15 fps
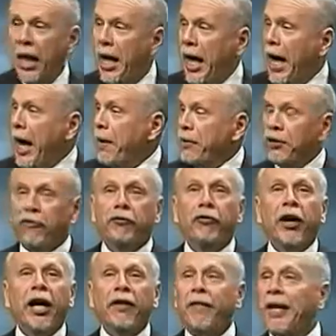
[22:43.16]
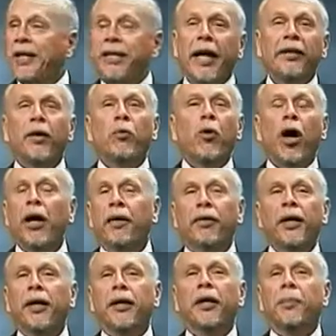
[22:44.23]
I was afraid if I said the wrong
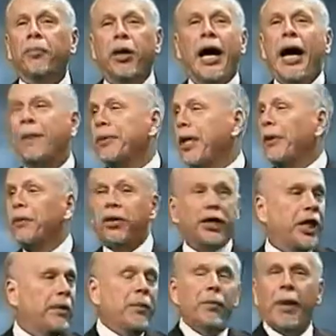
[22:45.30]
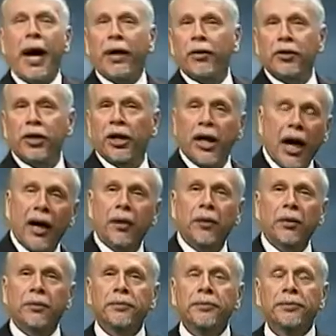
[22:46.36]
thing that perhaps they would send me back to
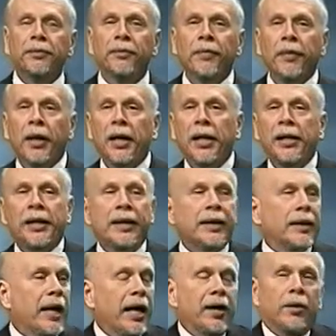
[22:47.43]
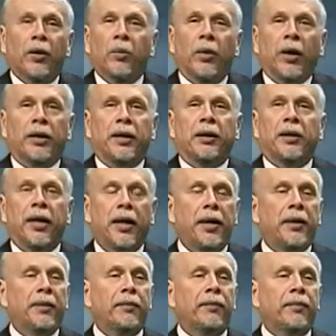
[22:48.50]
Chicago. So I didn't know what to say.
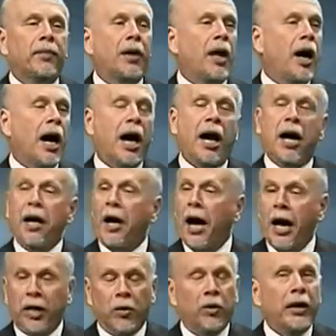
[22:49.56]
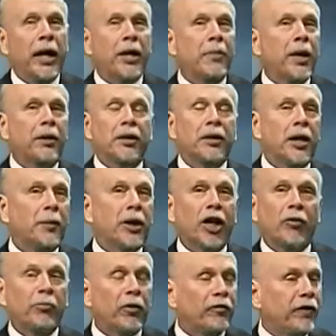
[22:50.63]
I know a lot about the subject
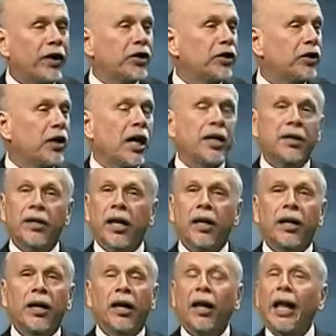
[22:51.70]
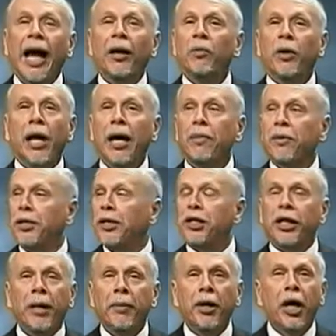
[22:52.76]
of perfection. I studied it a lot when I was in
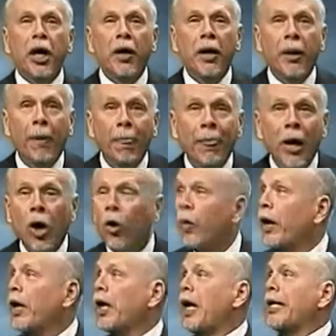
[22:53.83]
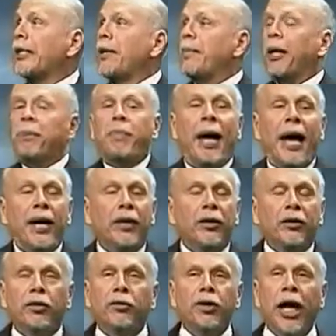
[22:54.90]
seminary. Organized a big panel
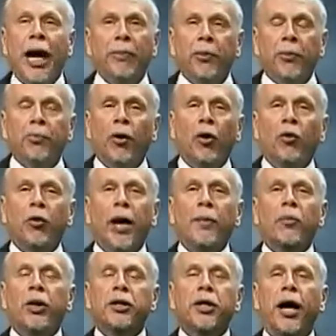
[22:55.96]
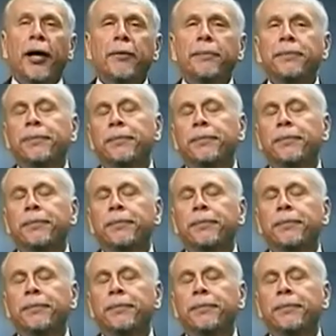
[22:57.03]
chapel program one time.